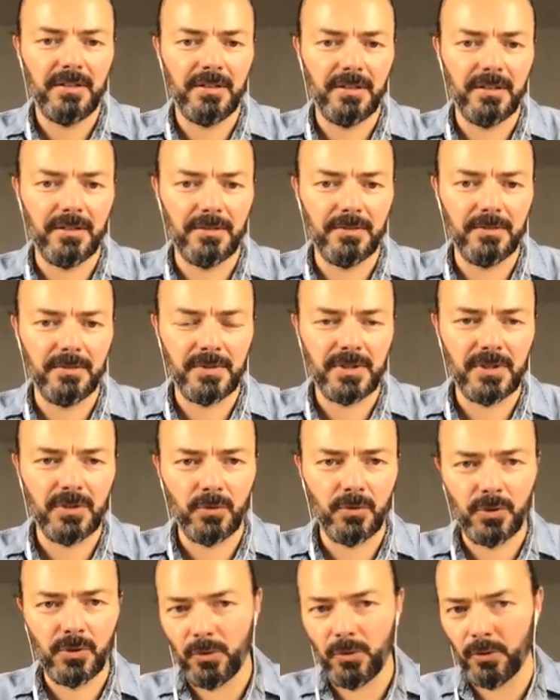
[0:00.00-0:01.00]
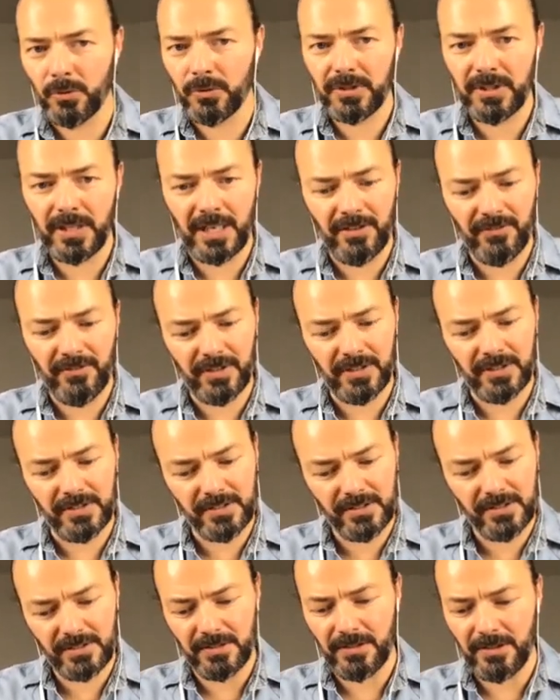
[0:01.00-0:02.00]
Uh, so you don't have
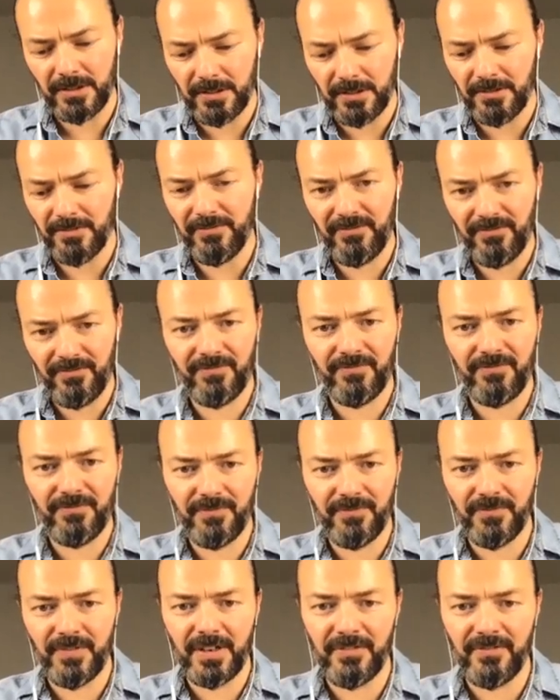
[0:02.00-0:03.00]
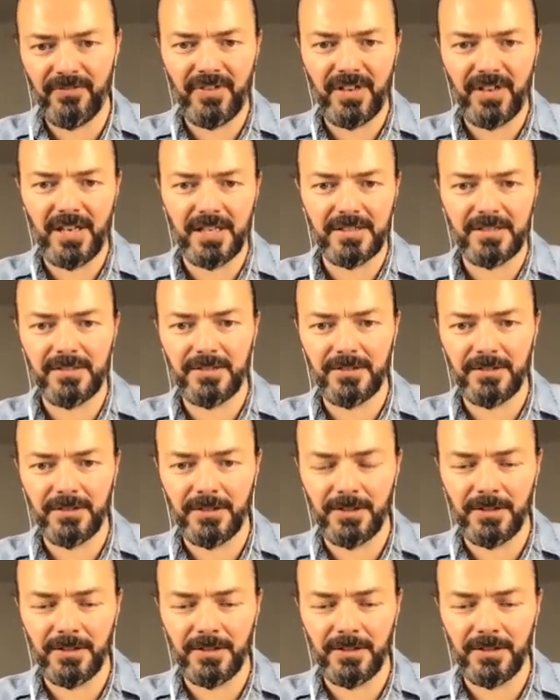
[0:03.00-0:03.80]
this uh, f- fast